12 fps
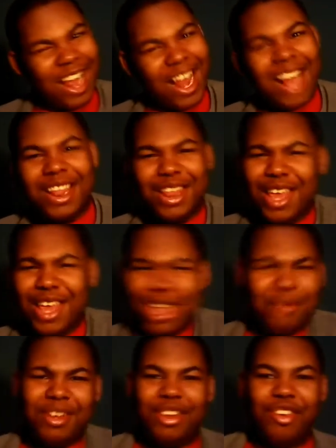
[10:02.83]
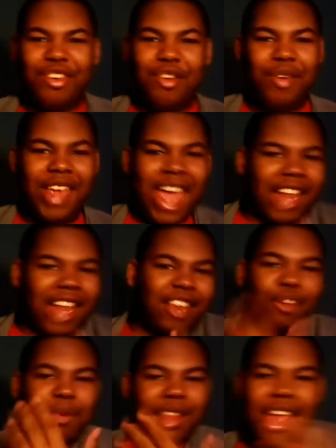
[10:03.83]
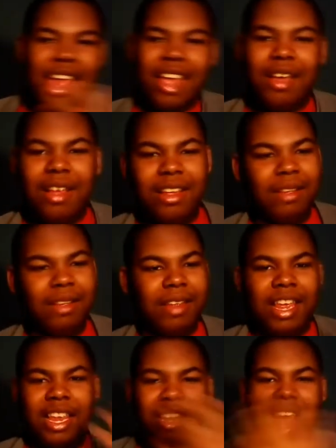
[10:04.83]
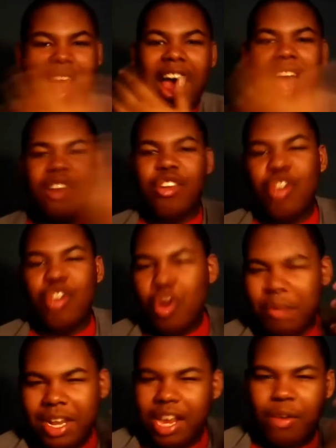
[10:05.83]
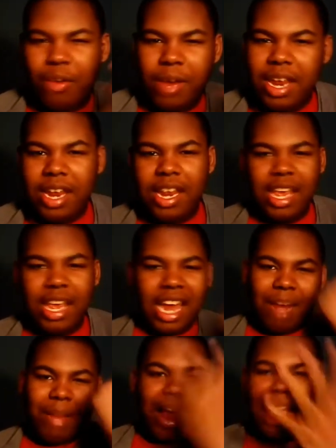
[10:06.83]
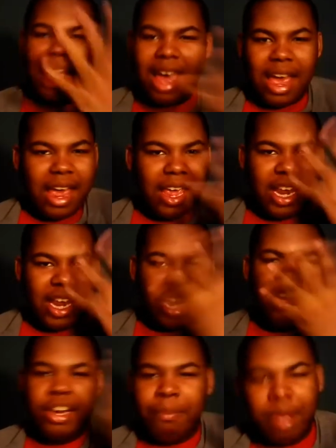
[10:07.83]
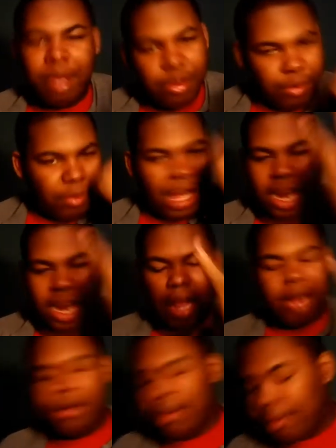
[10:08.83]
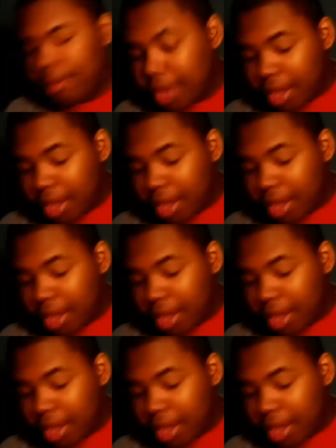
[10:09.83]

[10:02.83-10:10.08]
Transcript: I think it was a joke. It had to do with like his eyes are normally green. He got a black eye and it looked blue. I don't know.